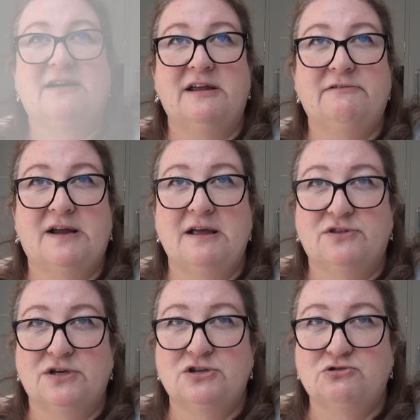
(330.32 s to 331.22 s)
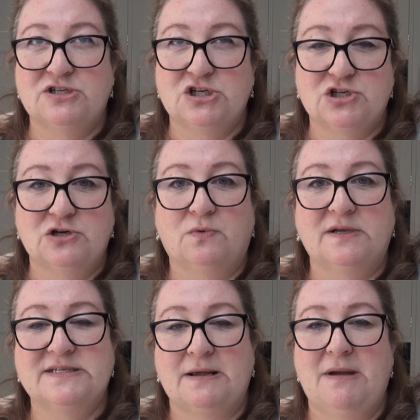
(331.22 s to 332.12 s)
kind of like the traditional
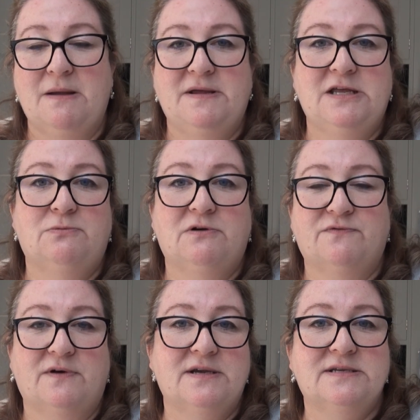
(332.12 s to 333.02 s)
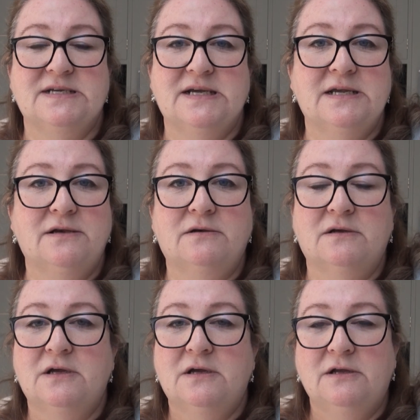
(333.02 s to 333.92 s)
ones that maybe you would find in,
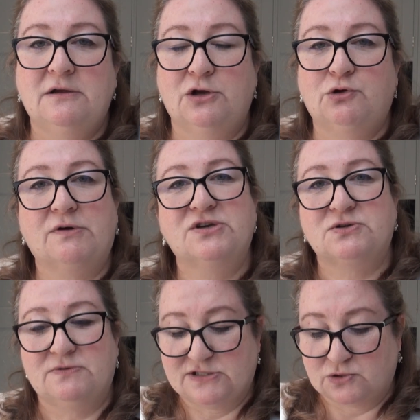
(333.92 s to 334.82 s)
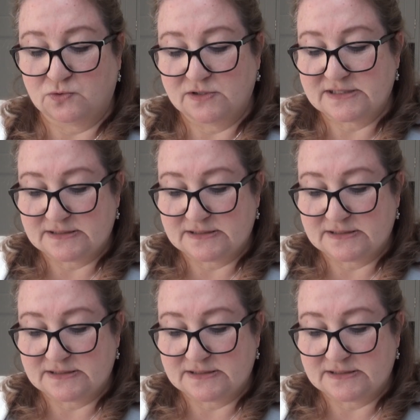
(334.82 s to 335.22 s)
you know, grocery stores.